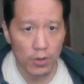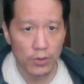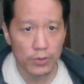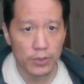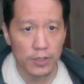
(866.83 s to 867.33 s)

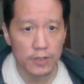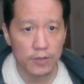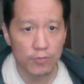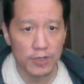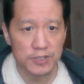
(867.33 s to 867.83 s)
Okay,
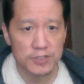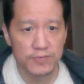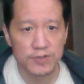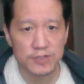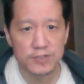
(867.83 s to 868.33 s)
the rest
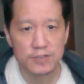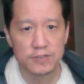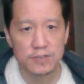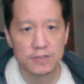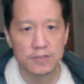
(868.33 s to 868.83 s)
of this
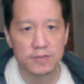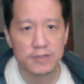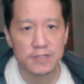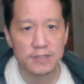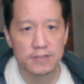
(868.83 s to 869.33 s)
is...
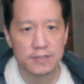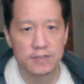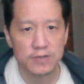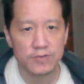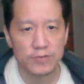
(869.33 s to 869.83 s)
let's
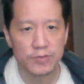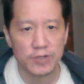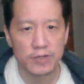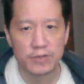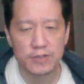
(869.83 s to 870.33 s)
go through
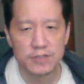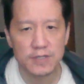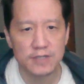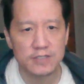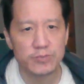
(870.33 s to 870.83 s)
here. This
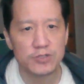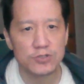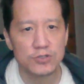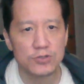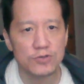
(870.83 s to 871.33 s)
has to be
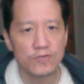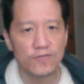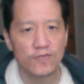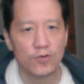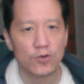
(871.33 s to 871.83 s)
2,
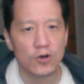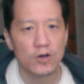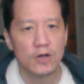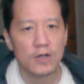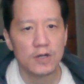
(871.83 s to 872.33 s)

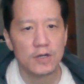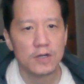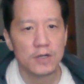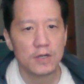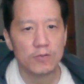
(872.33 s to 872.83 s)
4
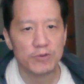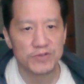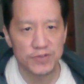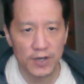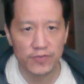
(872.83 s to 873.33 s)
with
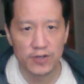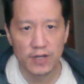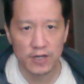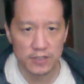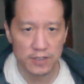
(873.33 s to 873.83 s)
7,
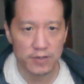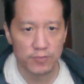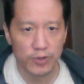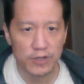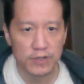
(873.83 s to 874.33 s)
actually.
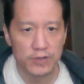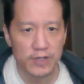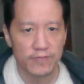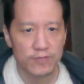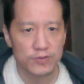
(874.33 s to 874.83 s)
We know
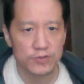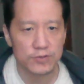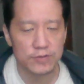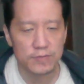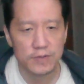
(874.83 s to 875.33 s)
that for
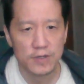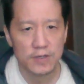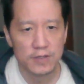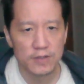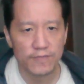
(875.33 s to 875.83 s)
certain.
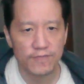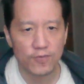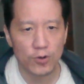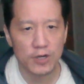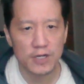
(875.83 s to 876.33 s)
The
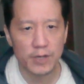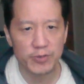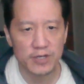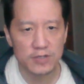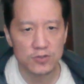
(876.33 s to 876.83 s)
4 cannot
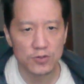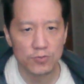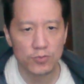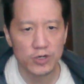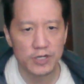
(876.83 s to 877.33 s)
be next to the
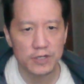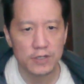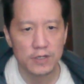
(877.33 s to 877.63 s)
1.